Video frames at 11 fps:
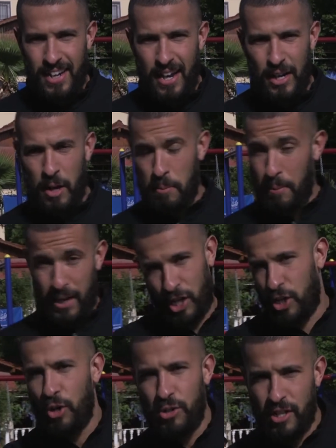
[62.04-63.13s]
and make a
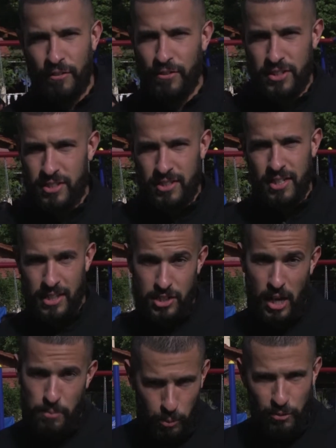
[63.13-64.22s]
huge difference in the
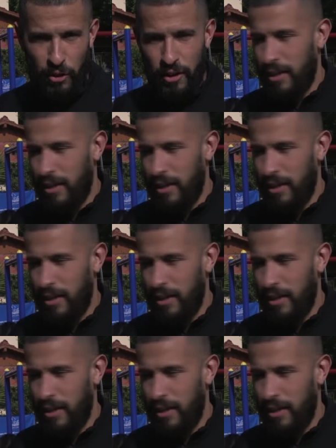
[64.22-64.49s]
time that we've got